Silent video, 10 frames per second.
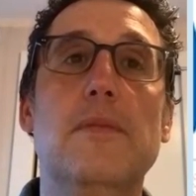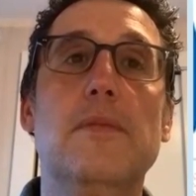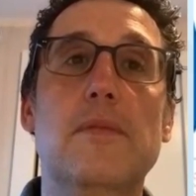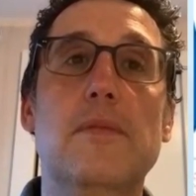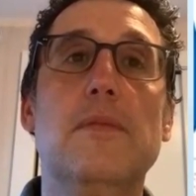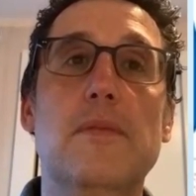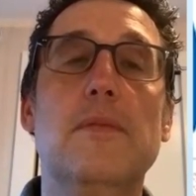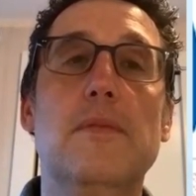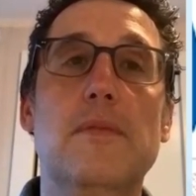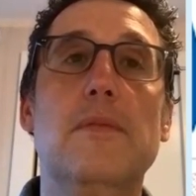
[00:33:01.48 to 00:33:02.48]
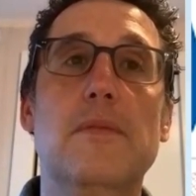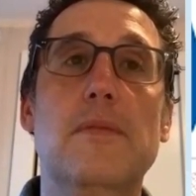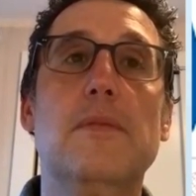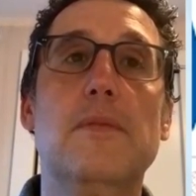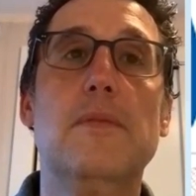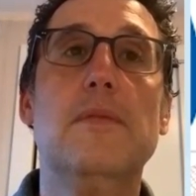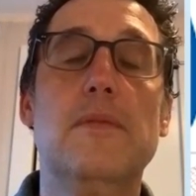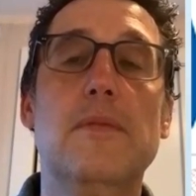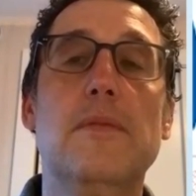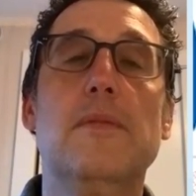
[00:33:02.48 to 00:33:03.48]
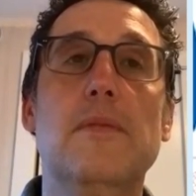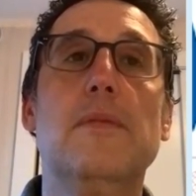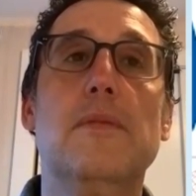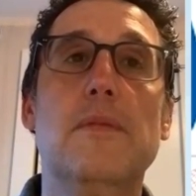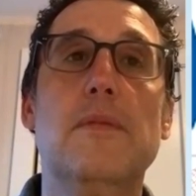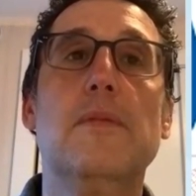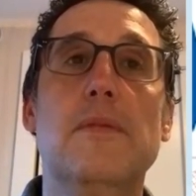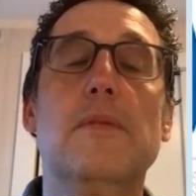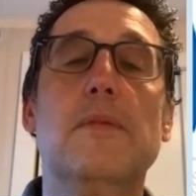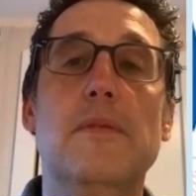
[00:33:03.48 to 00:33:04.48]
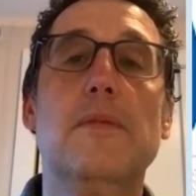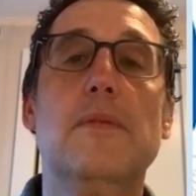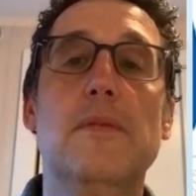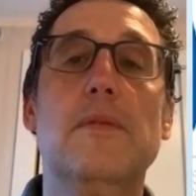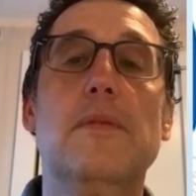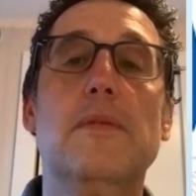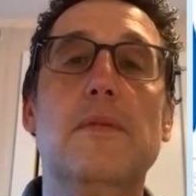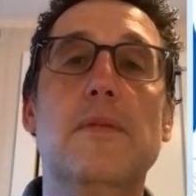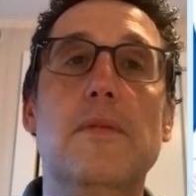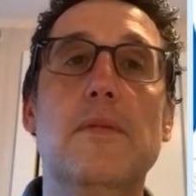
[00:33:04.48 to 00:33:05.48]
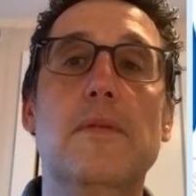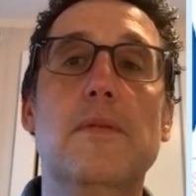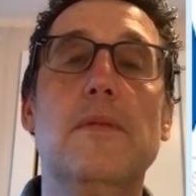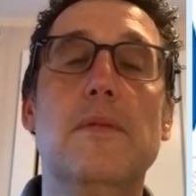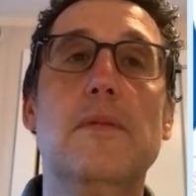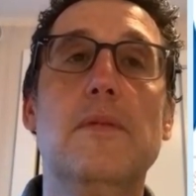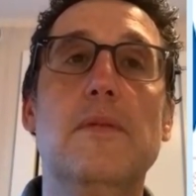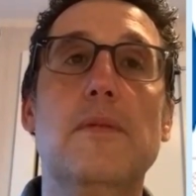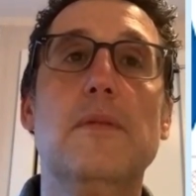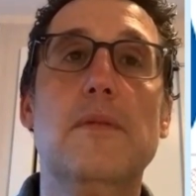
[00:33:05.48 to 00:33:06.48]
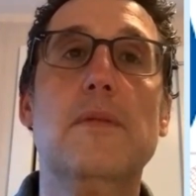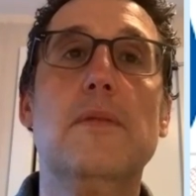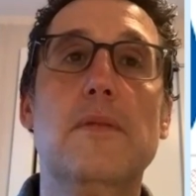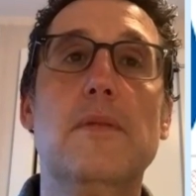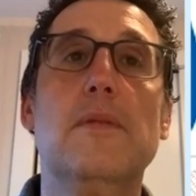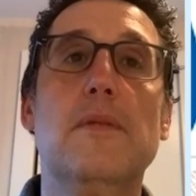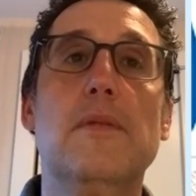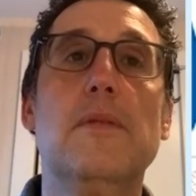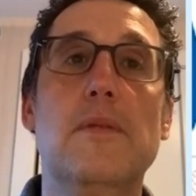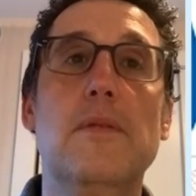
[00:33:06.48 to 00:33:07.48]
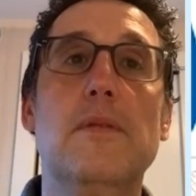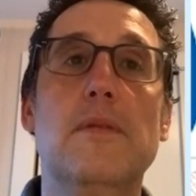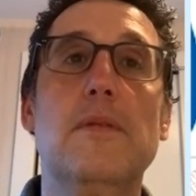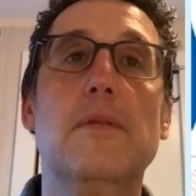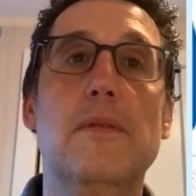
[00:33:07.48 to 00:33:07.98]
[no speech]